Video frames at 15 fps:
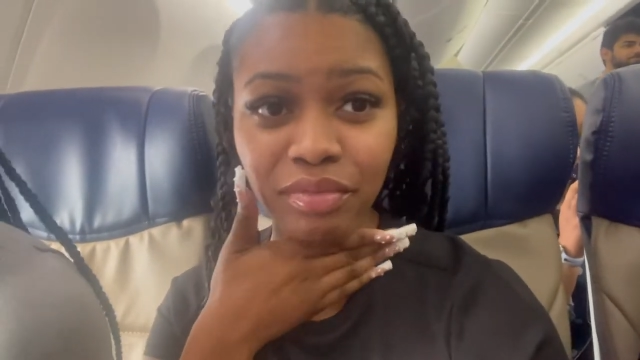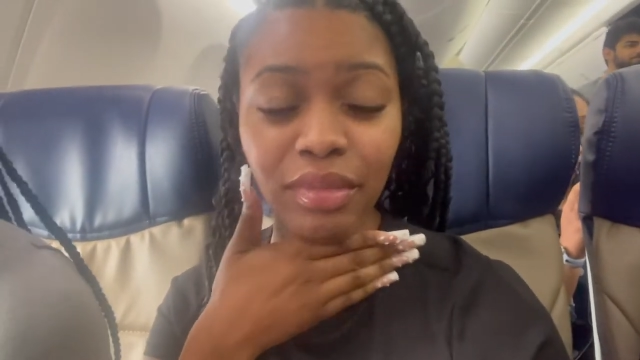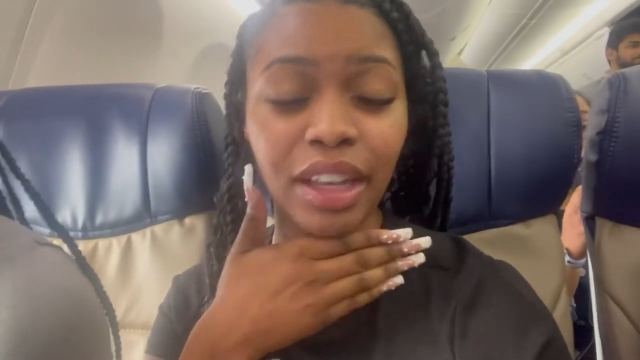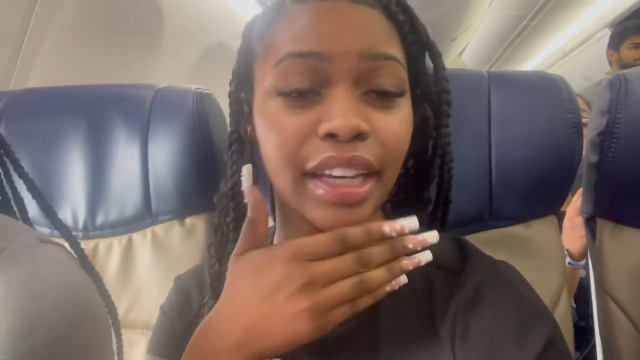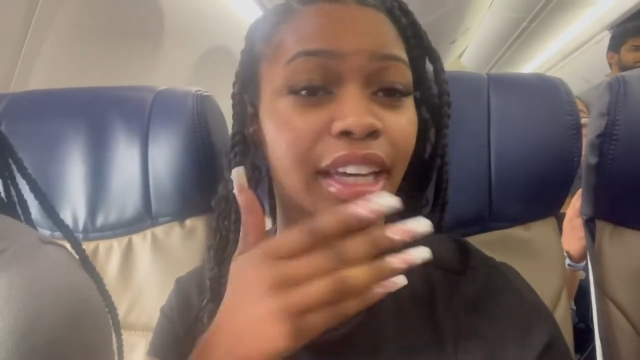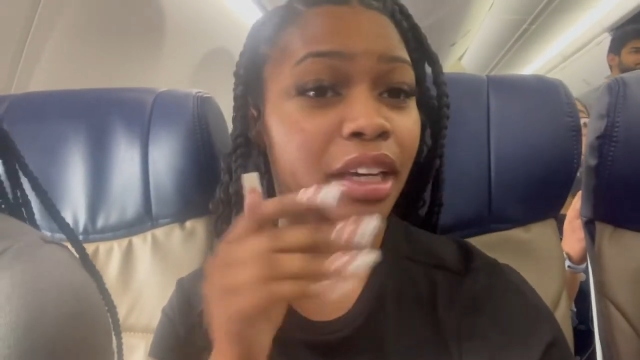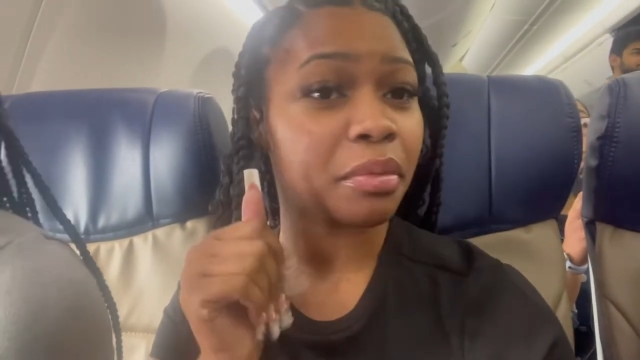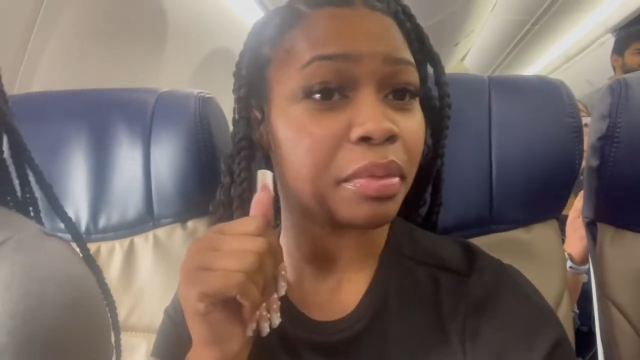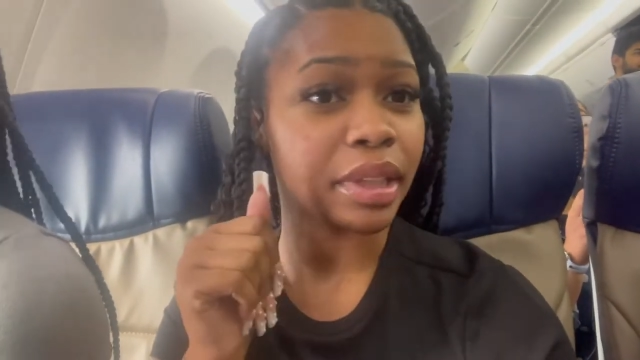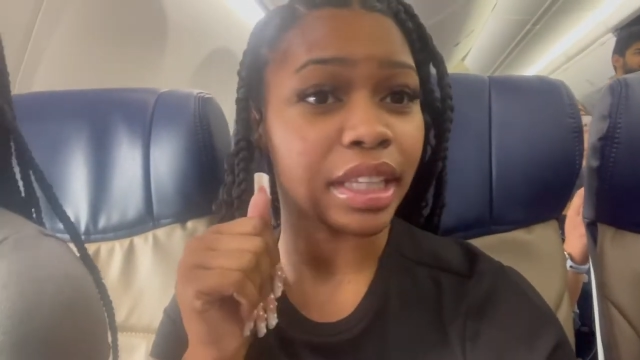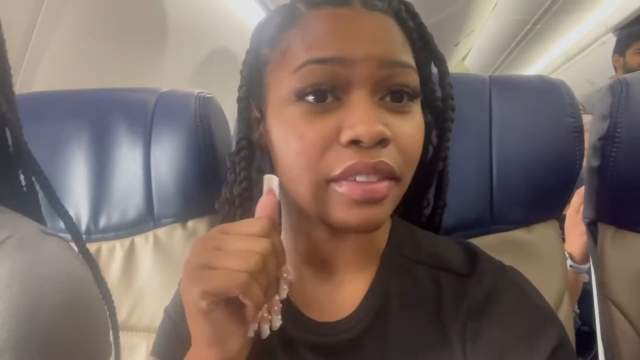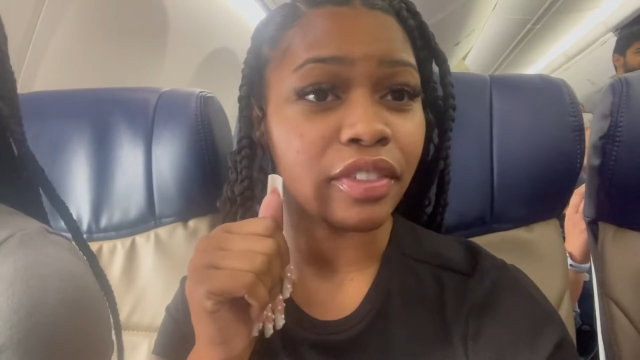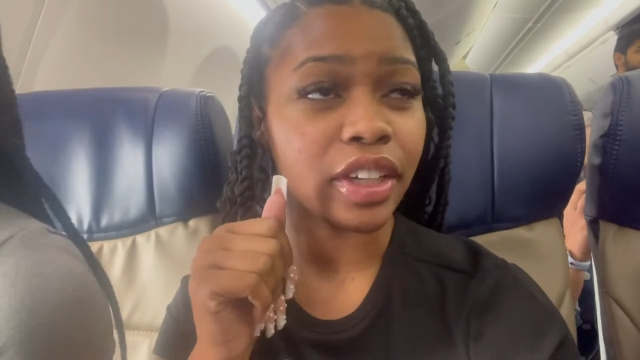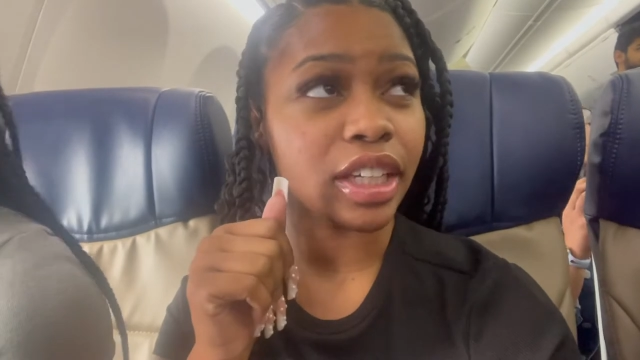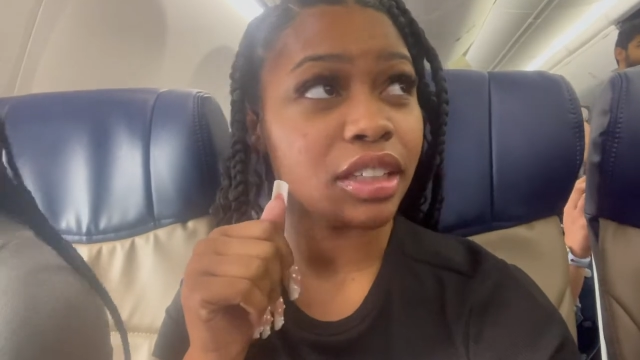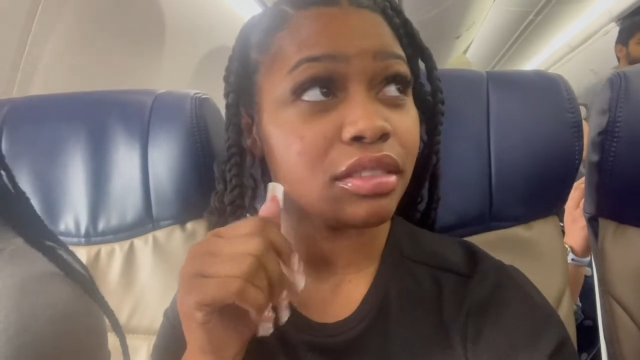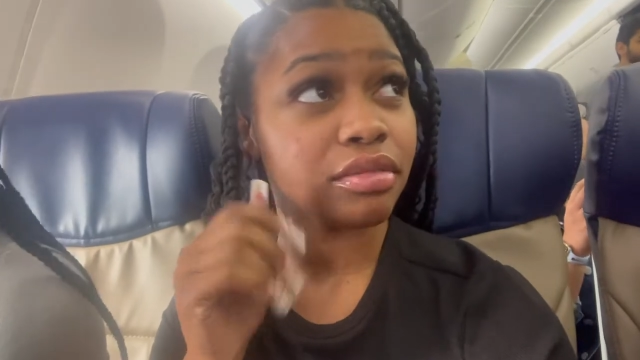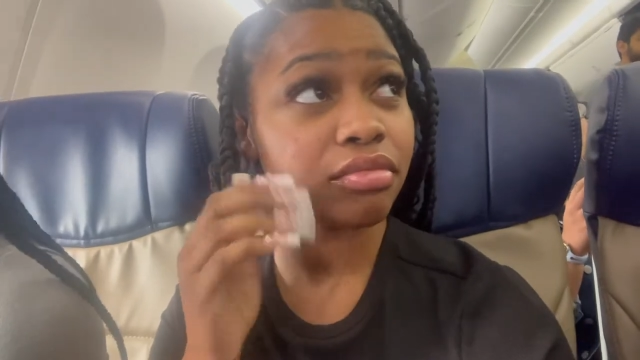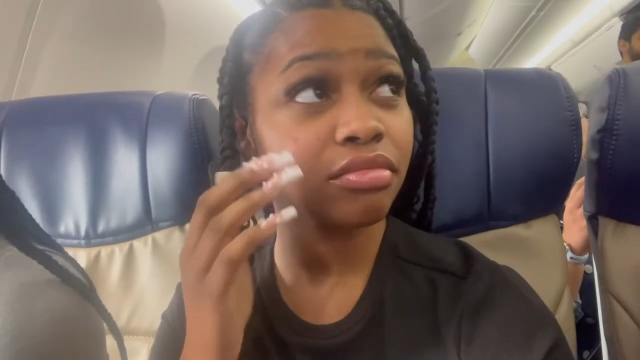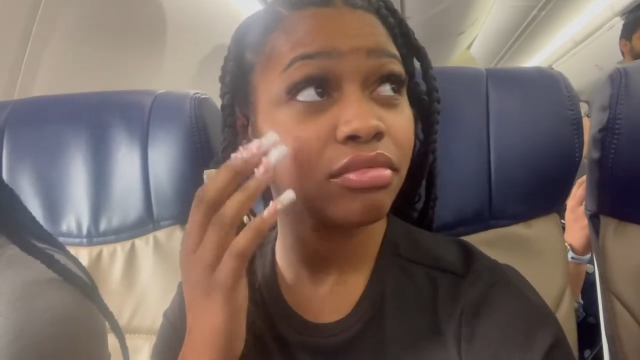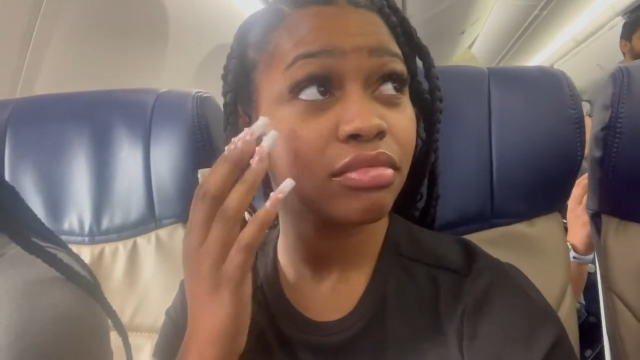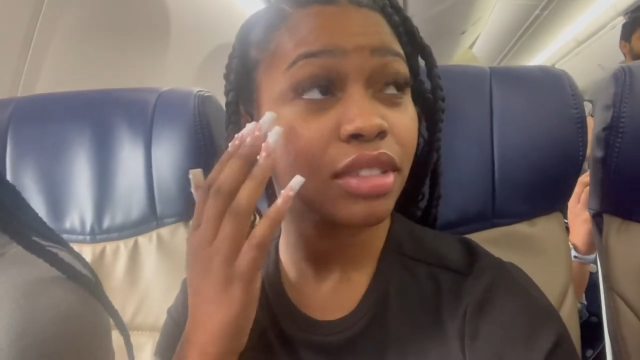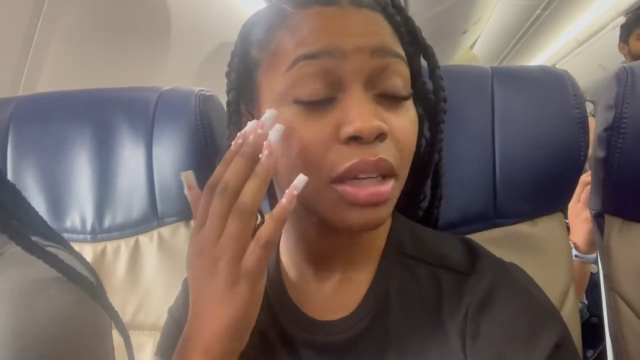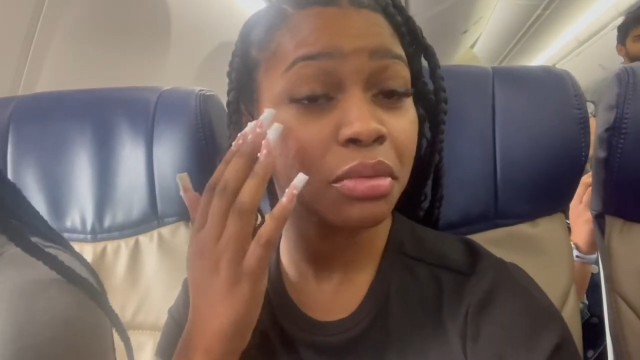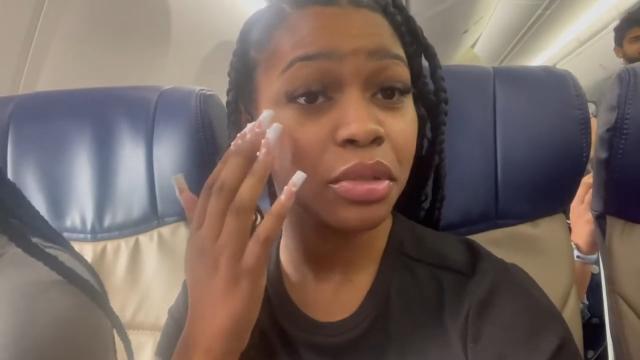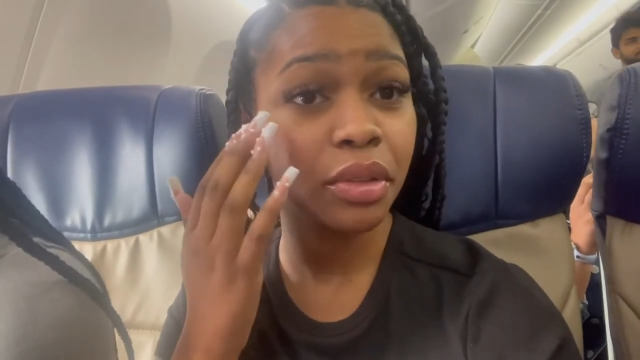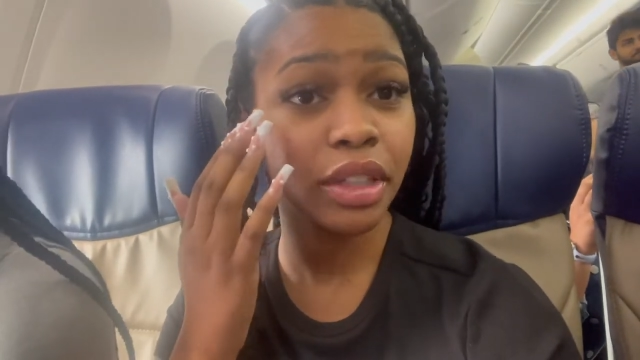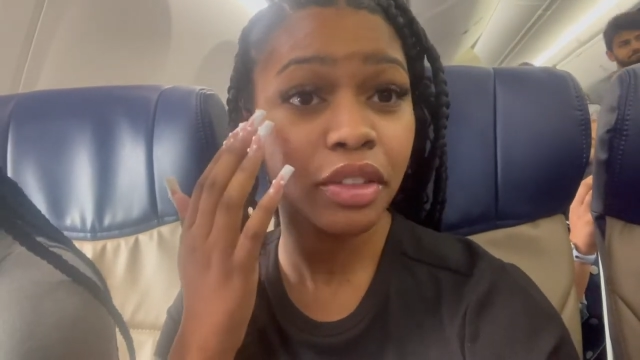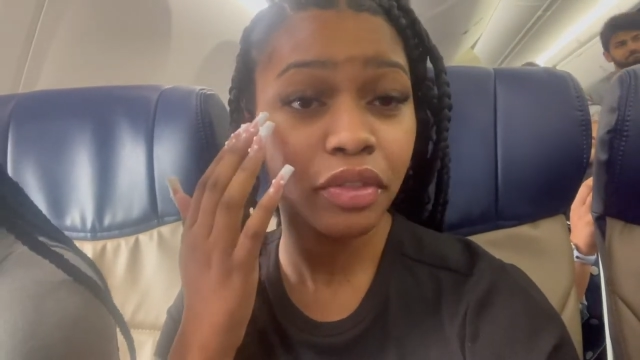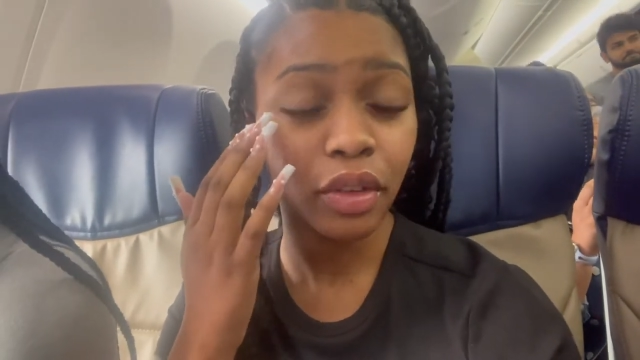can't believe it. I'm
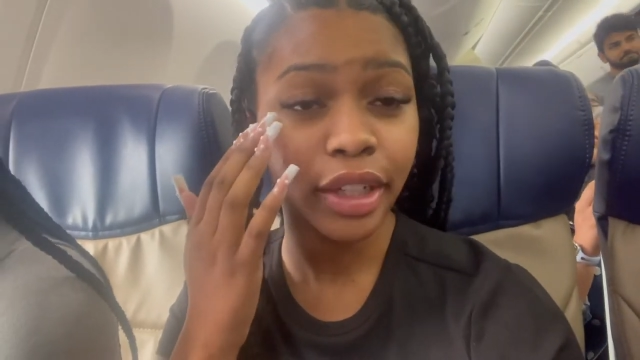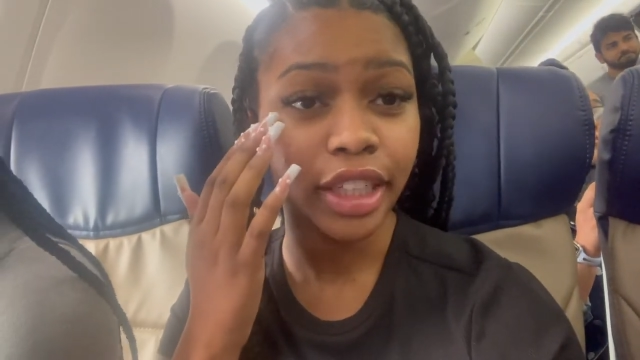24